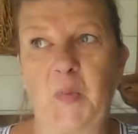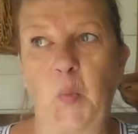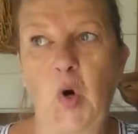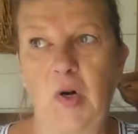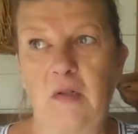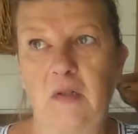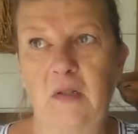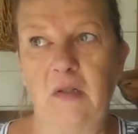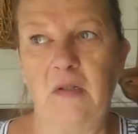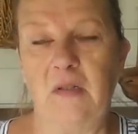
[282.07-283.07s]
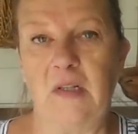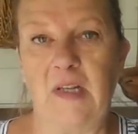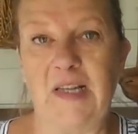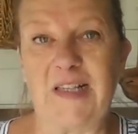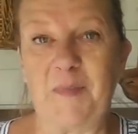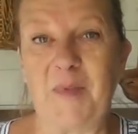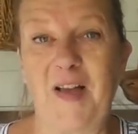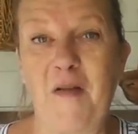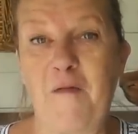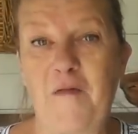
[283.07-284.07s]
One, it's
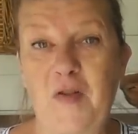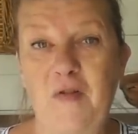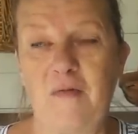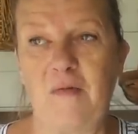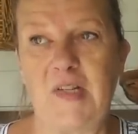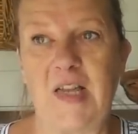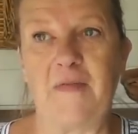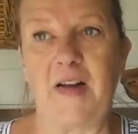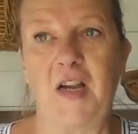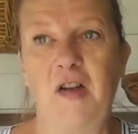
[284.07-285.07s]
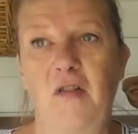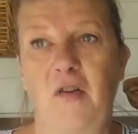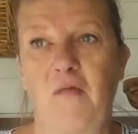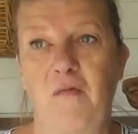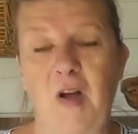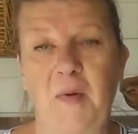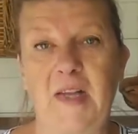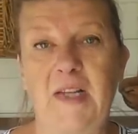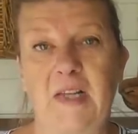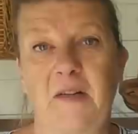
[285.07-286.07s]
my food. If I don't grow
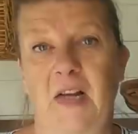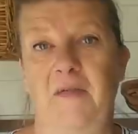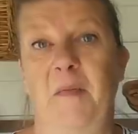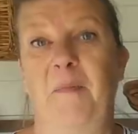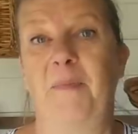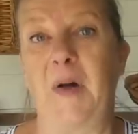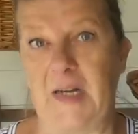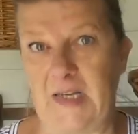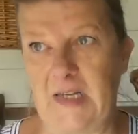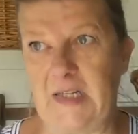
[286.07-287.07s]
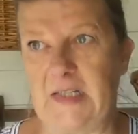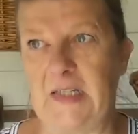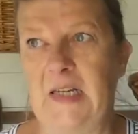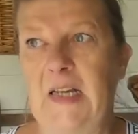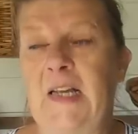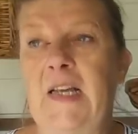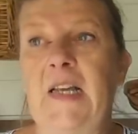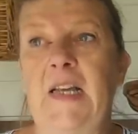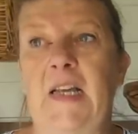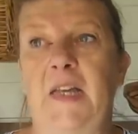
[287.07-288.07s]
it, I'm going to have to buy it.
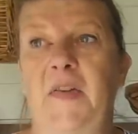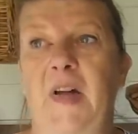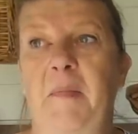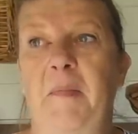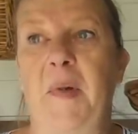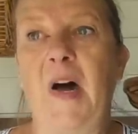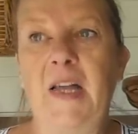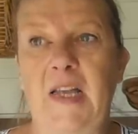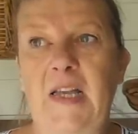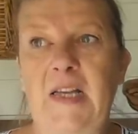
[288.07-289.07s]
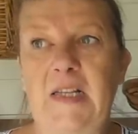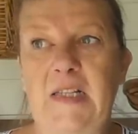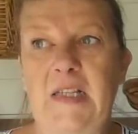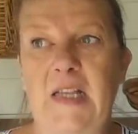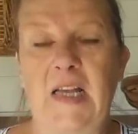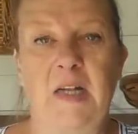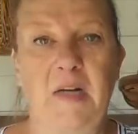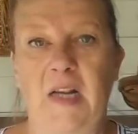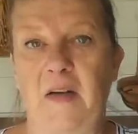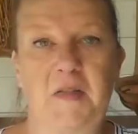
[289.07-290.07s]
If I buy it, then I'm
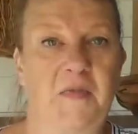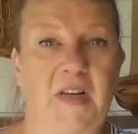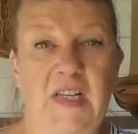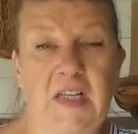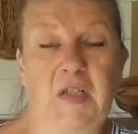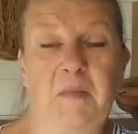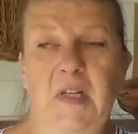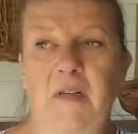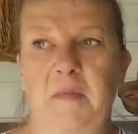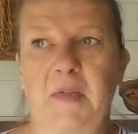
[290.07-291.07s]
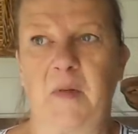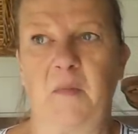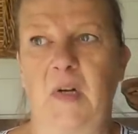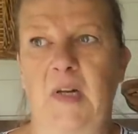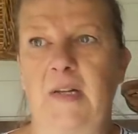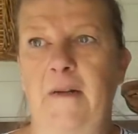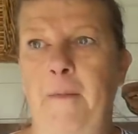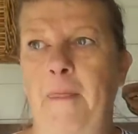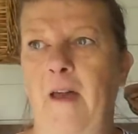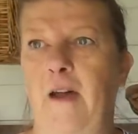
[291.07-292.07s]
going to have to find extra money from somewhere.
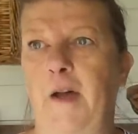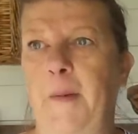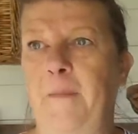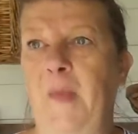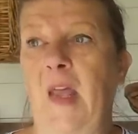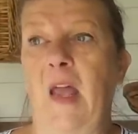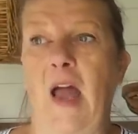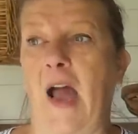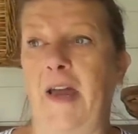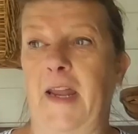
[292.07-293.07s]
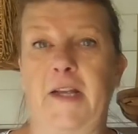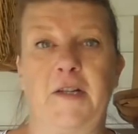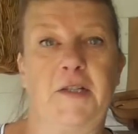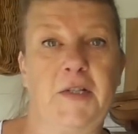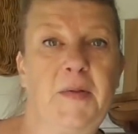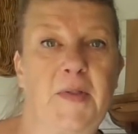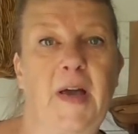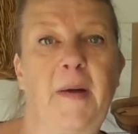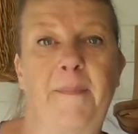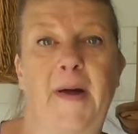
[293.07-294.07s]
Um, and I can do
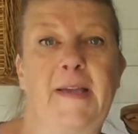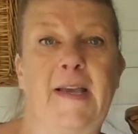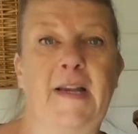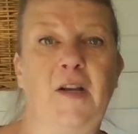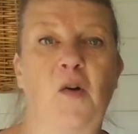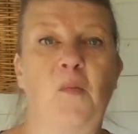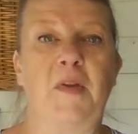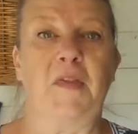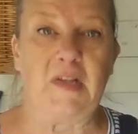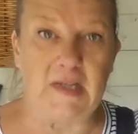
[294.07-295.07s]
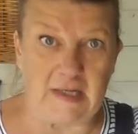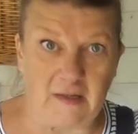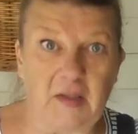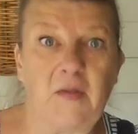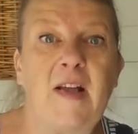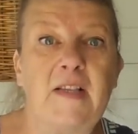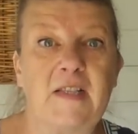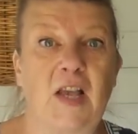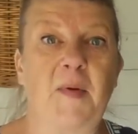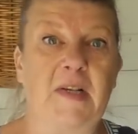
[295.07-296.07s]
that by getting on with needle and thread
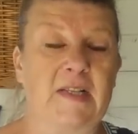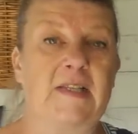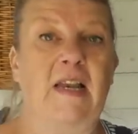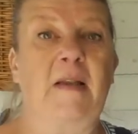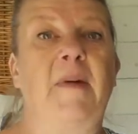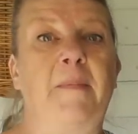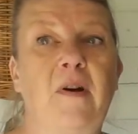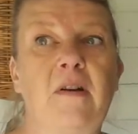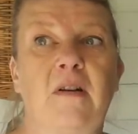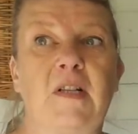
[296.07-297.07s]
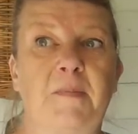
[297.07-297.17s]
sewing and selling my products.